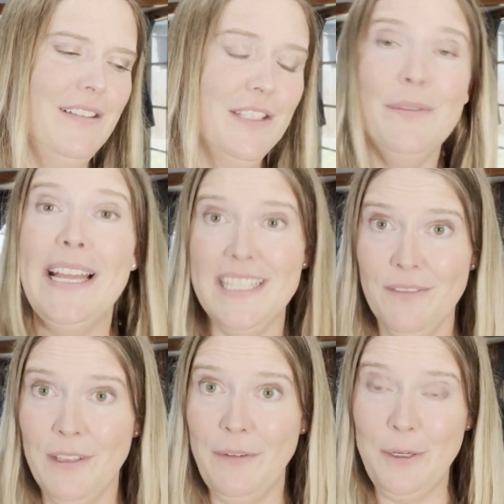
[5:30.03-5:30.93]
So that's the
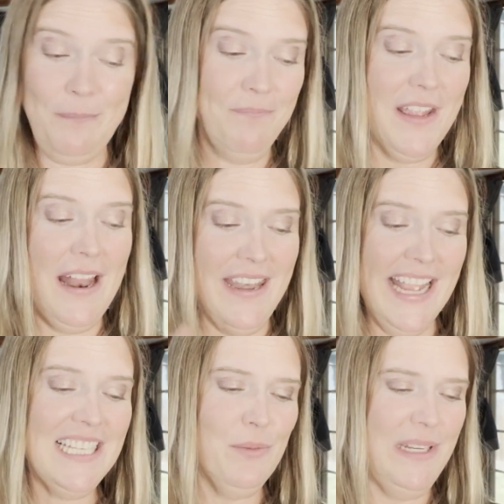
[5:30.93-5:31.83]
flavor.
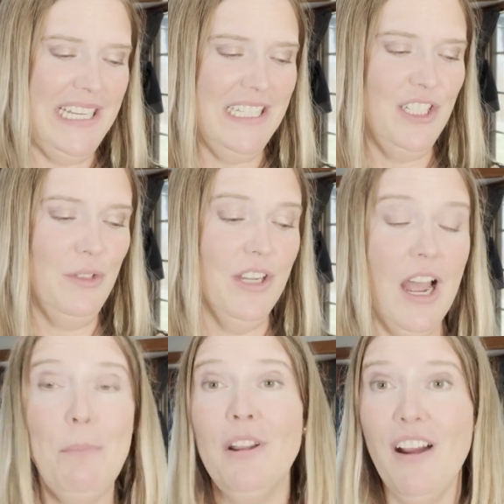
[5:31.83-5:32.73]
Next, we need to
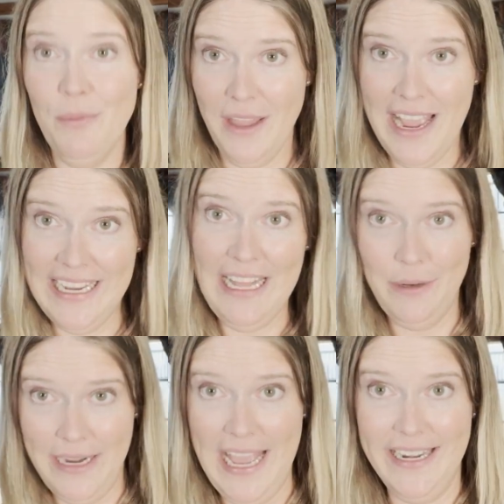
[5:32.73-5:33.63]
top it off with high
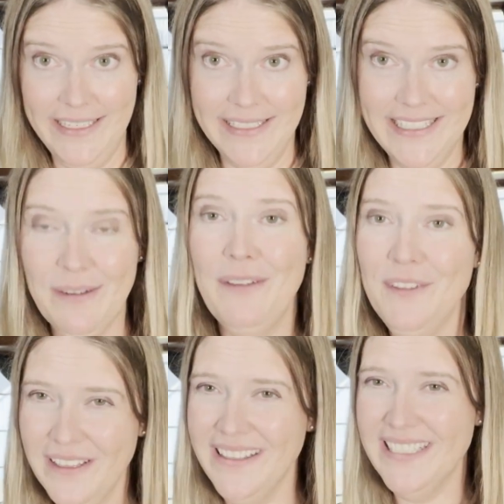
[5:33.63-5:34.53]
calorie add-ins. Now, I
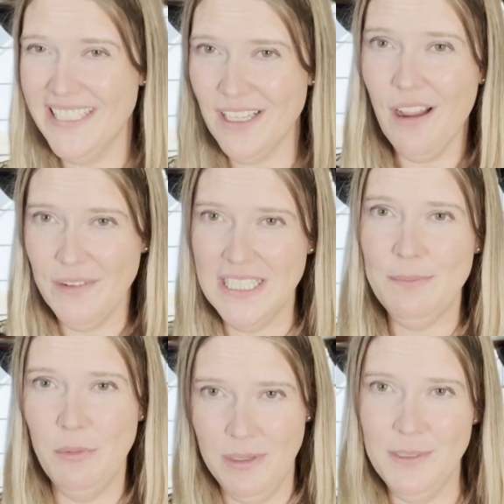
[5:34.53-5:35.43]
feel like this is obvious,
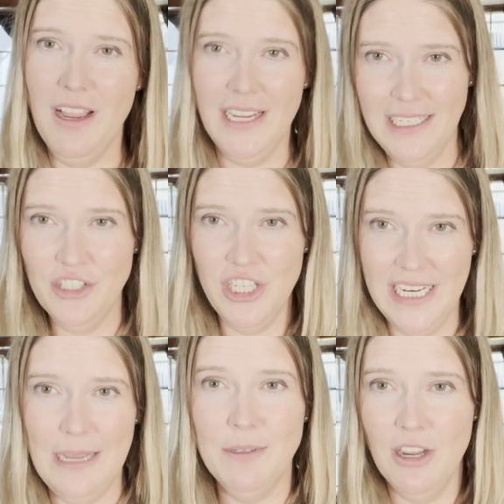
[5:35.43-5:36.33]
but when I'm talking a shake,
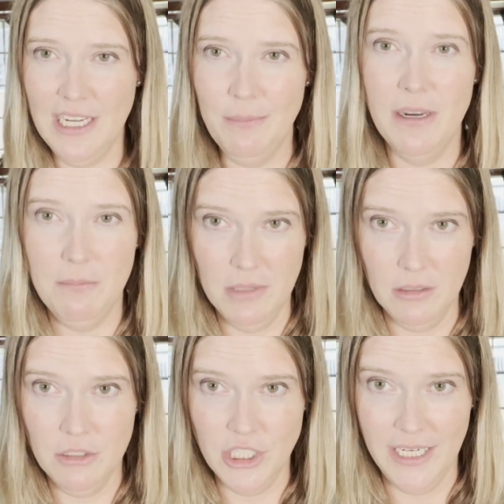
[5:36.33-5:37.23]
I'm talking about a
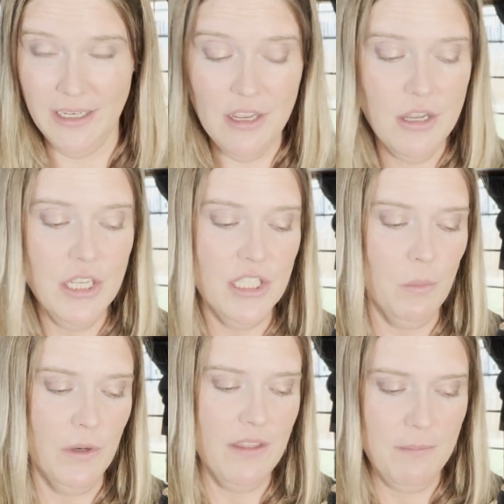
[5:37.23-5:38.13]
milkshake. So
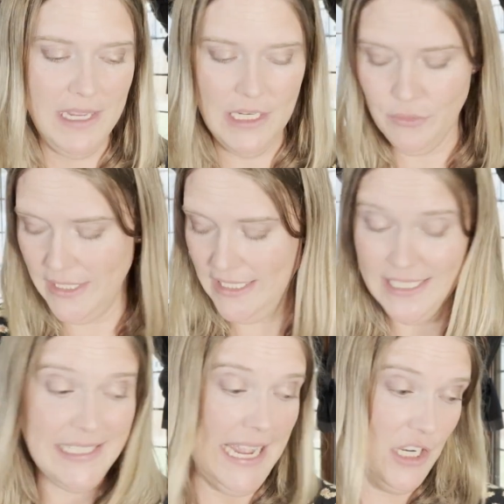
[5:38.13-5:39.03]
one of the main ingredients
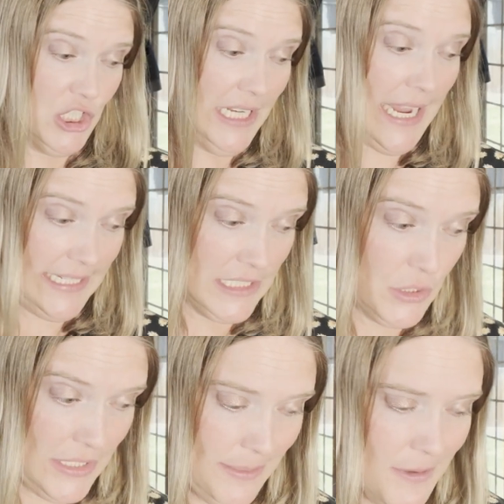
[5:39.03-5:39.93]
is actually ice
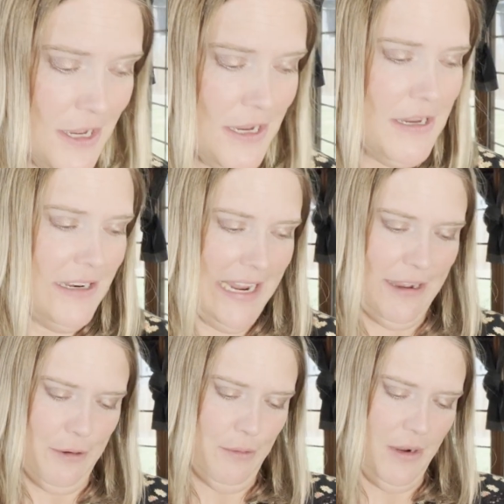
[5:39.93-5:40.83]
cream.
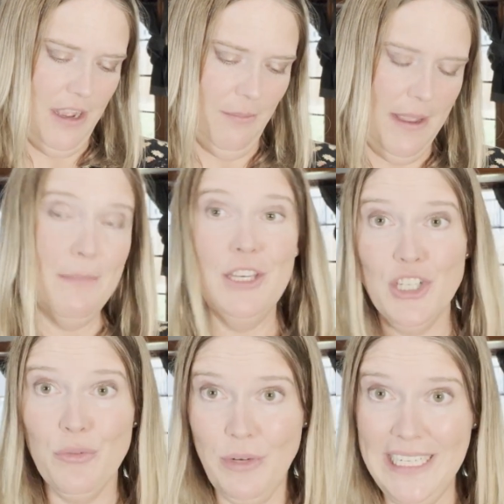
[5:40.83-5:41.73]
Now, I
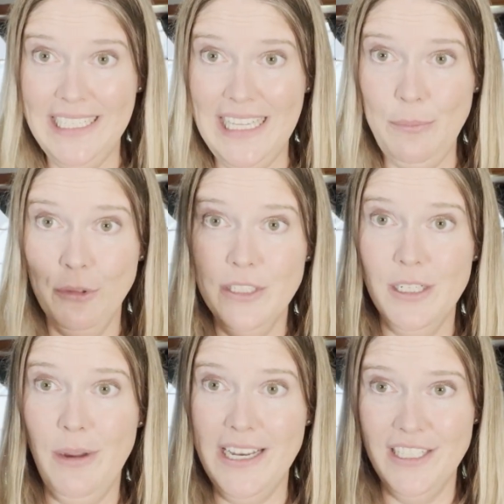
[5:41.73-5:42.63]
mentioned reading labels,
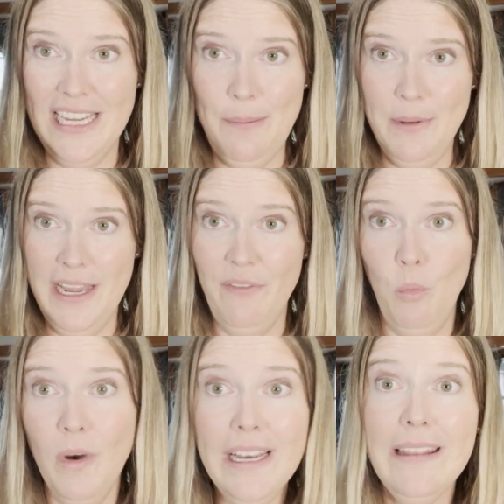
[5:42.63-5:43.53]
so I just happen to have
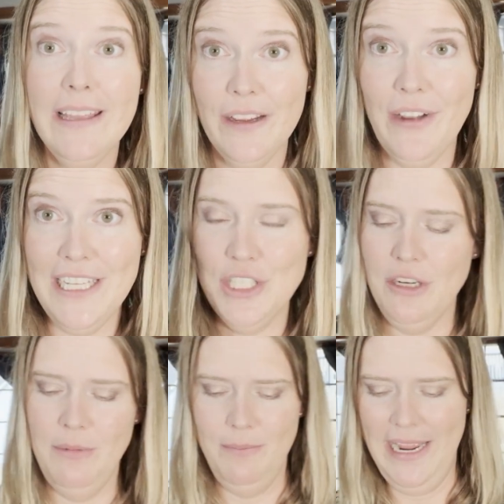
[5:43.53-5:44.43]
one thing of ice
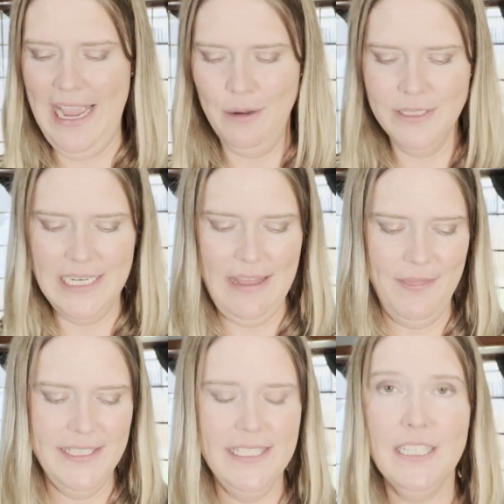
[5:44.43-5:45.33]
cream in my house, and
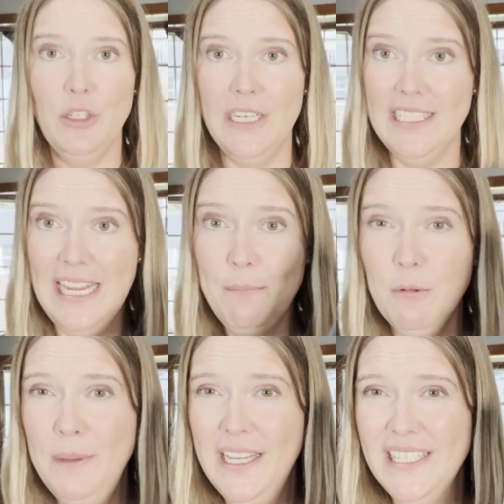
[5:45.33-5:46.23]
this is a good example
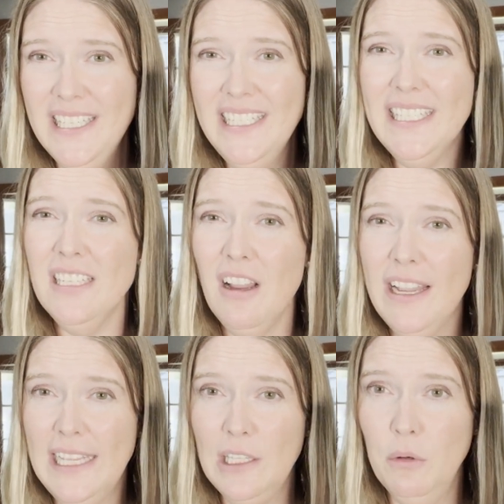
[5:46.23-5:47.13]
because this is not
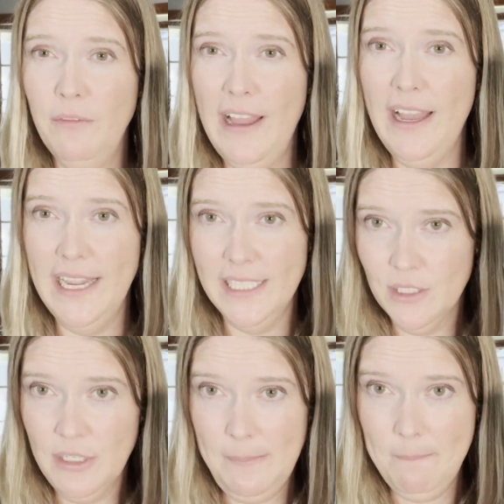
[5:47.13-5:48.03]
a low-fat ice
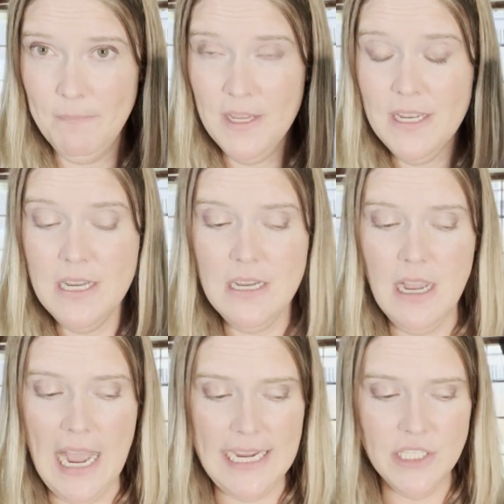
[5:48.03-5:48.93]
cream.
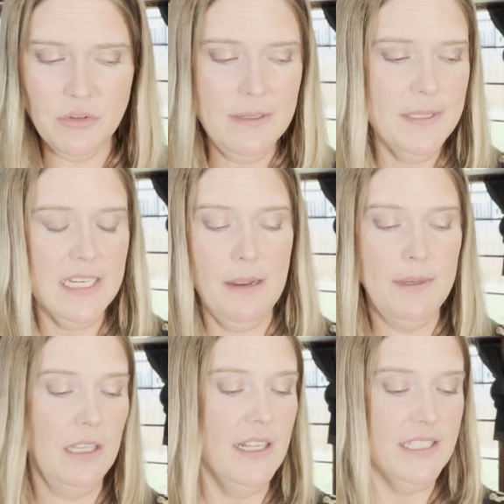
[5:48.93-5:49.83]
Ice creams come
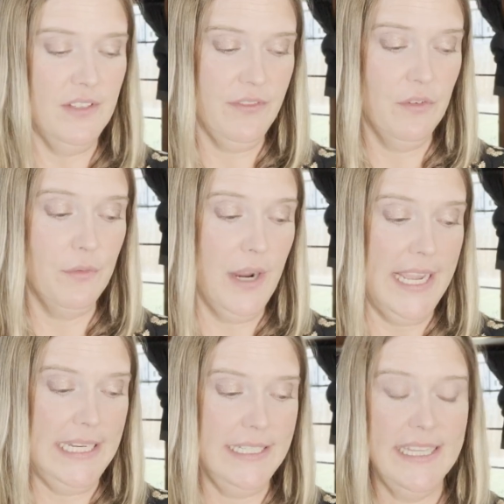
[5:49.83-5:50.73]
in lots of different varieties.